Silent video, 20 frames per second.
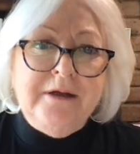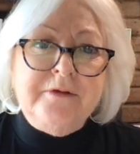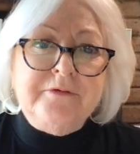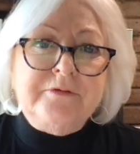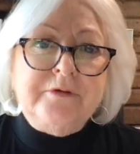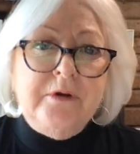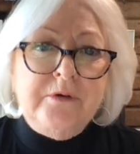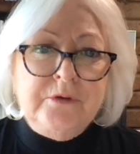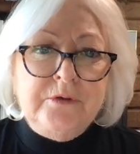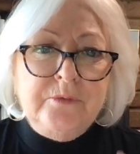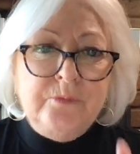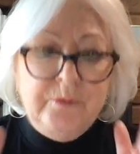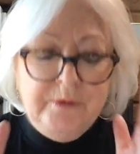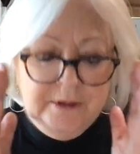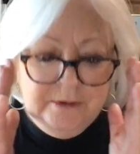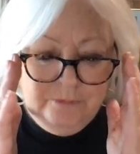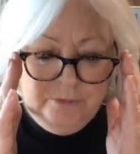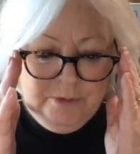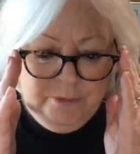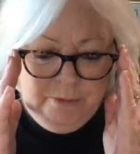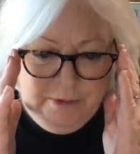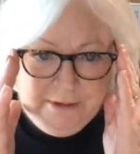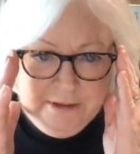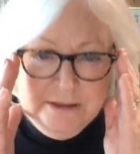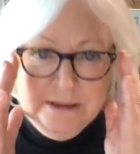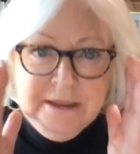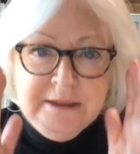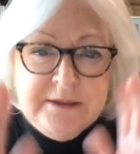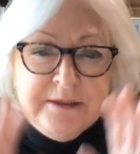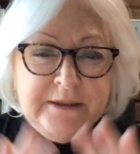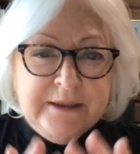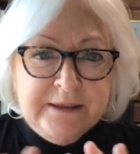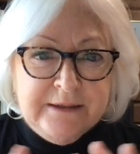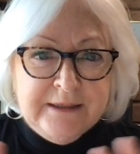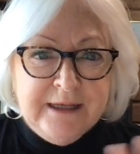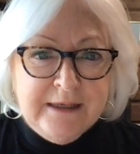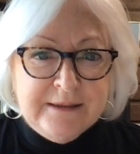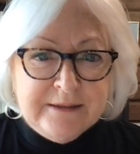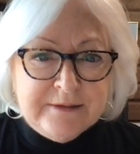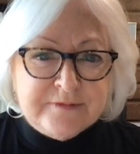So we really need to get
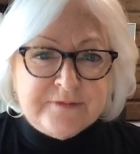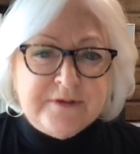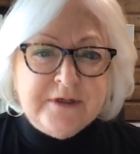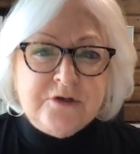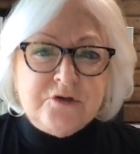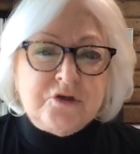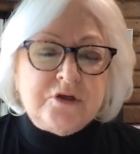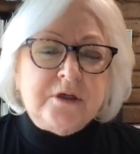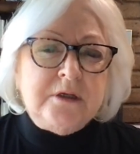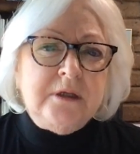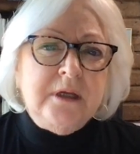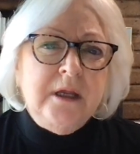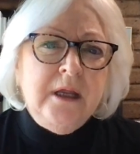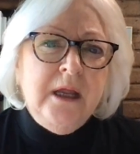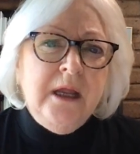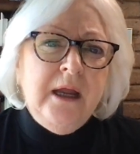that distinction.